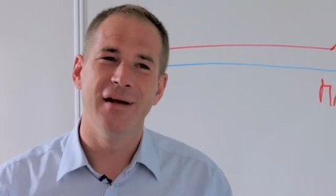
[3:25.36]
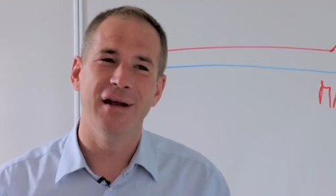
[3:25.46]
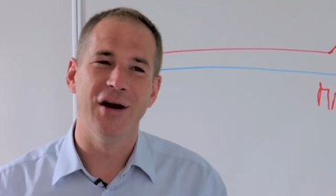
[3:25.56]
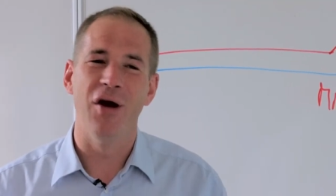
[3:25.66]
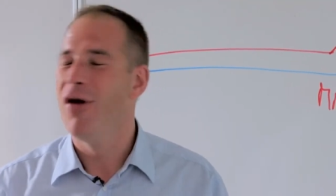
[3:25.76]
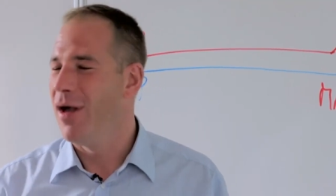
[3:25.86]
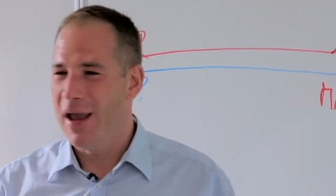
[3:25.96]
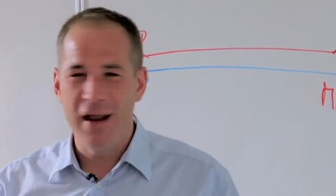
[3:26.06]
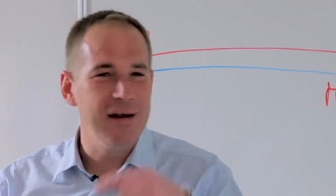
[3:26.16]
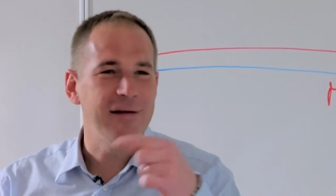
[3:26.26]
You know,
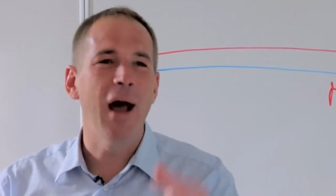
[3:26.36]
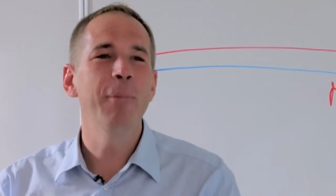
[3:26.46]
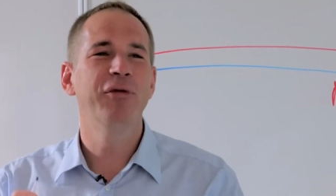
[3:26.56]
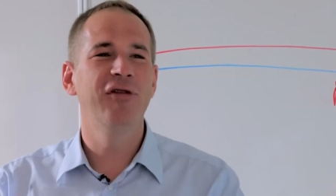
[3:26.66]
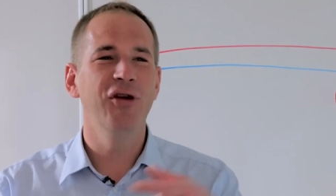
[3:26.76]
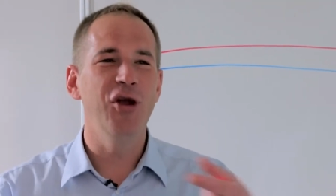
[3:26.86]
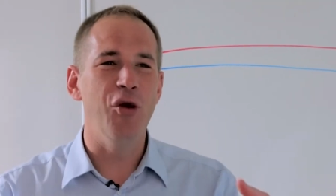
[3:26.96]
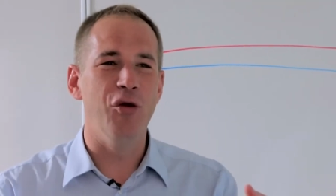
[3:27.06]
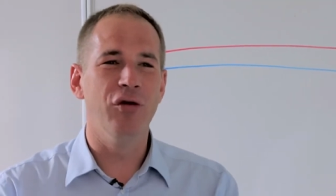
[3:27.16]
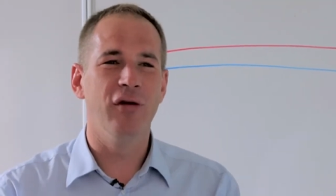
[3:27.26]
it is up to
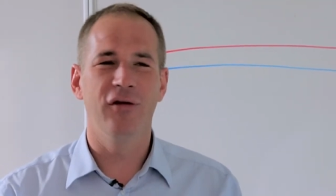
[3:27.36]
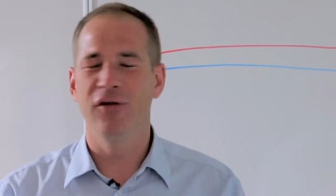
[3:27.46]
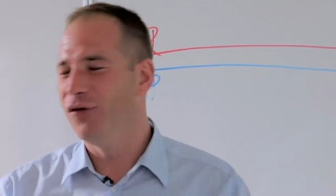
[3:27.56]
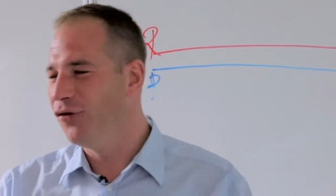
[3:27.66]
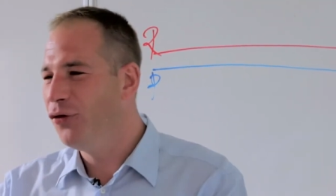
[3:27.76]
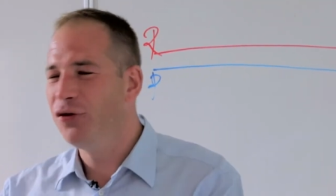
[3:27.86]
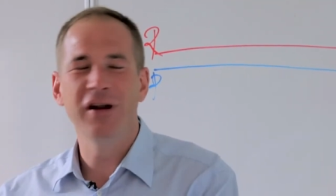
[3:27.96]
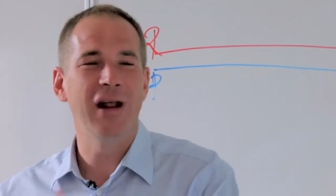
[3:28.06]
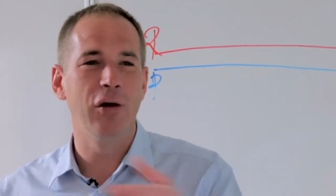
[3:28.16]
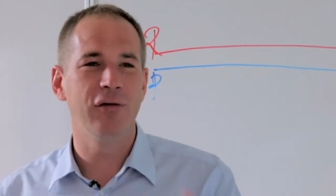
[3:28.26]
you to sort
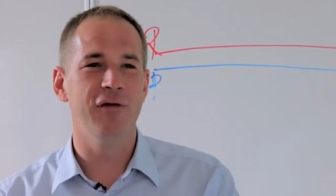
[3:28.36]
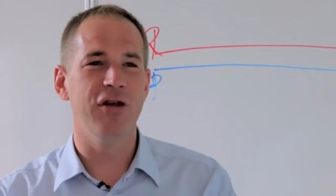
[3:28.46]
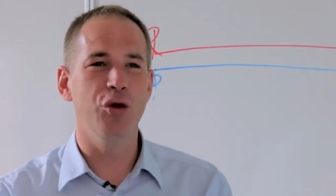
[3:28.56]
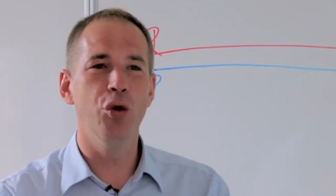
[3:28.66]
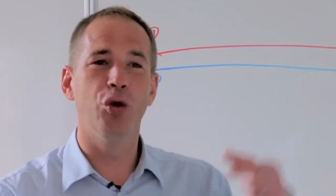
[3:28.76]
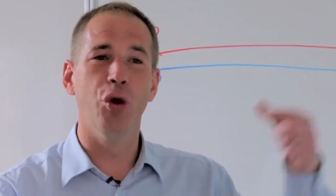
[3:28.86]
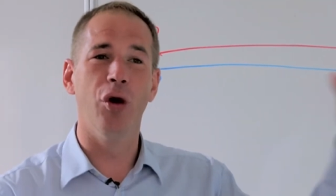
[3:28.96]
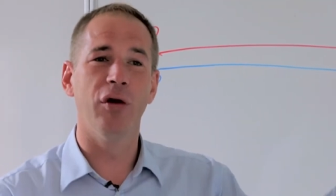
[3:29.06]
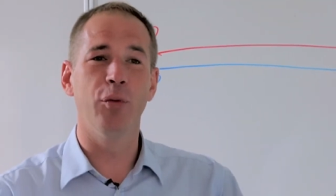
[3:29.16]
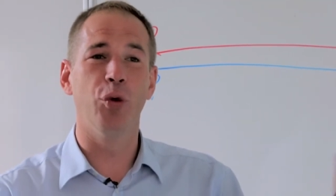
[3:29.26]
it out with your
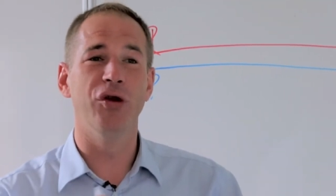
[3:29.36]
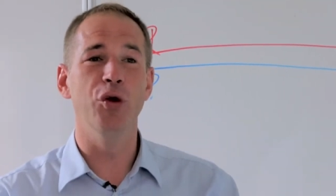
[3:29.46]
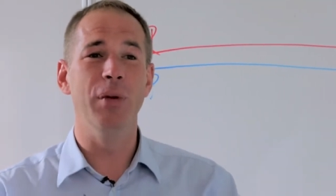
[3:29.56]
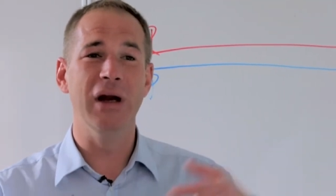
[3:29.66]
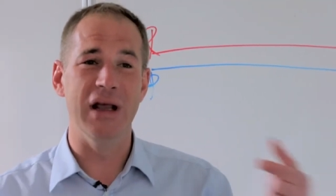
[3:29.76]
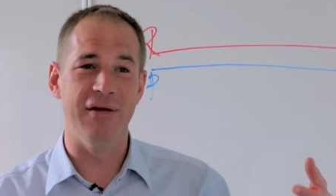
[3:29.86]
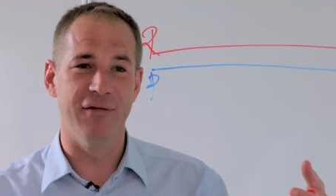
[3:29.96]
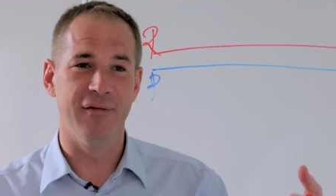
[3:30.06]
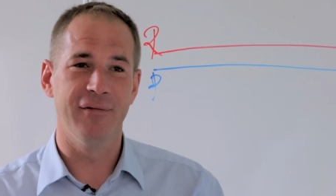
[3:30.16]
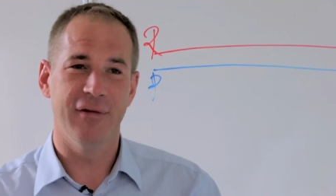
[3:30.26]
God what you
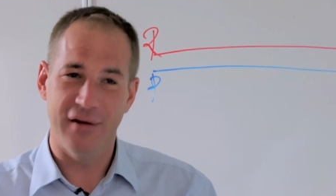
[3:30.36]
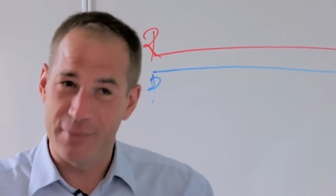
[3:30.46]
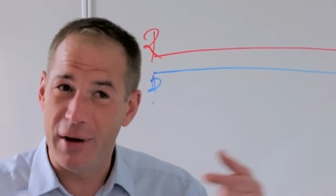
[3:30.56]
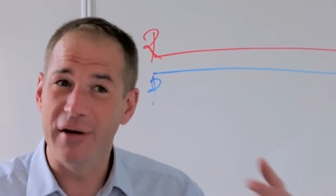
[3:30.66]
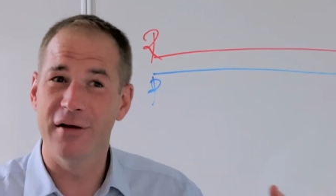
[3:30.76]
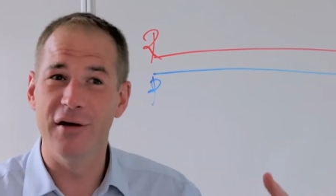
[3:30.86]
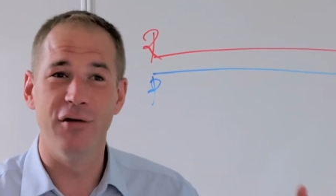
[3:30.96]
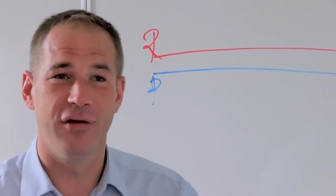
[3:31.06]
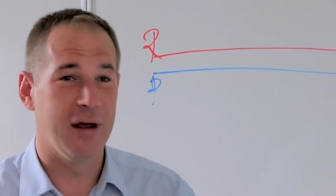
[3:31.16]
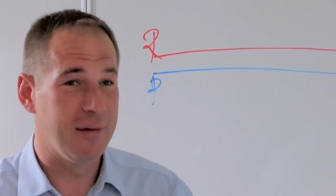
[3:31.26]
believe. That's Martin
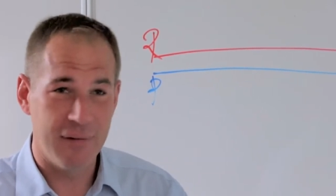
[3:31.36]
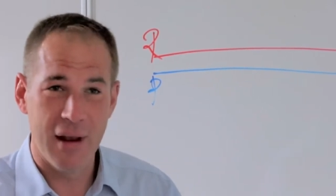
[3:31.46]
Luther.